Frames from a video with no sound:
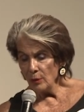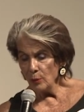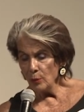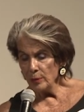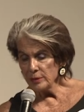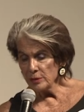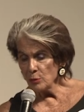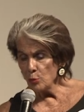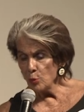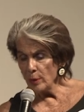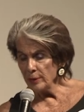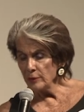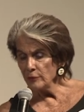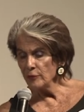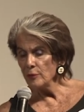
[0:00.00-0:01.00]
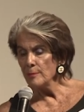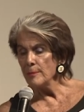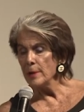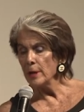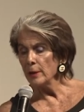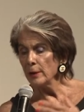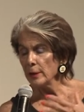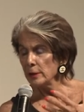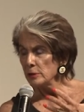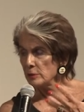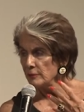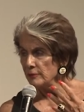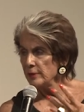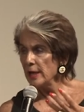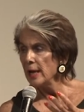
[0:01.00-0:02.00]
was a wonderful marriage
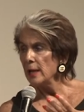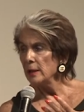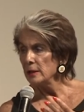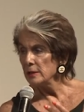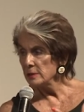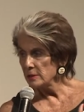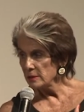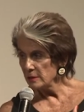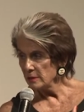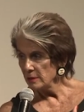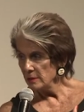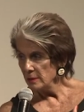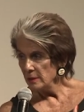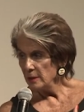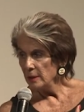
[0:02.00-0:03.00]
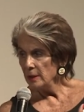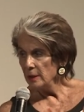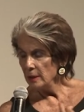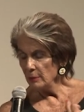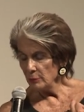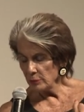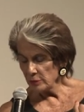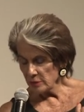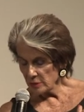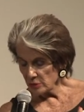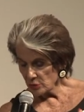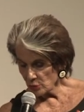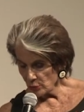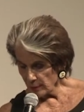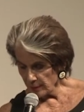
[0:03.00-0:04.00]
of talents. It was the
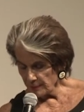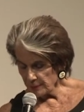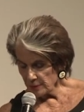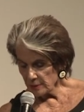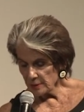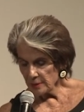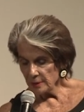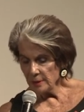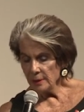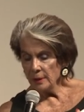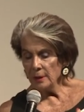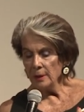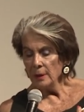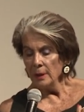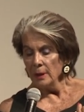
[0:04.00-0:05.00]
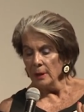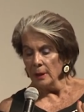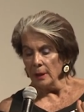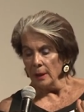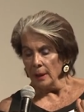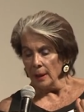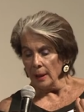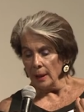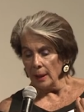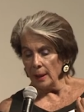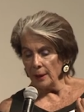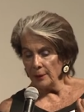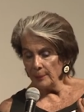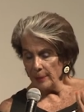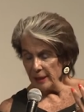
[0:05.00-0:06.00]
script,
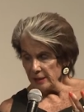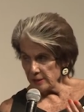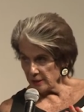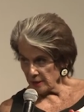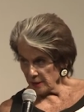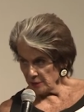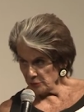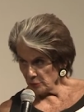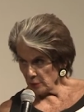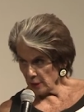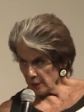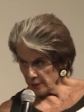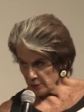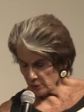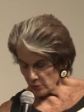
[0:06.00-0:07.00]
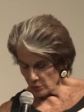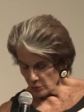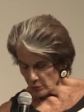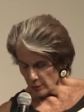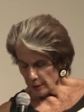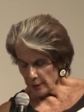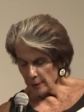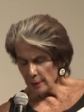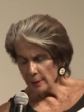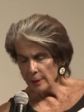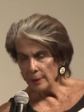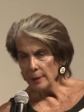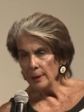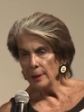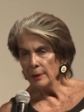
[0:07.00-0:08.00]
the basic underlying story.
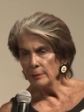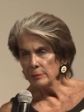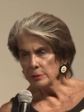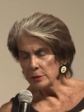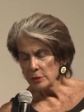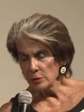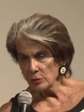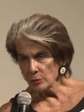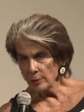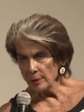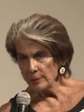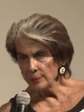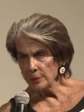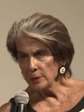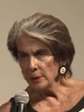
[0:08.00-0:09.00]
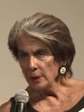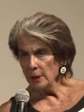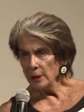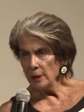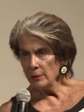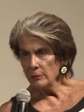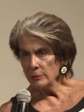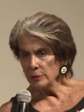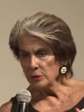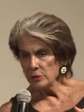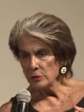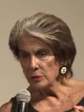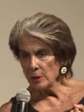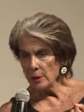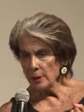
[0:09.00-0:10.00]
It was the script. It was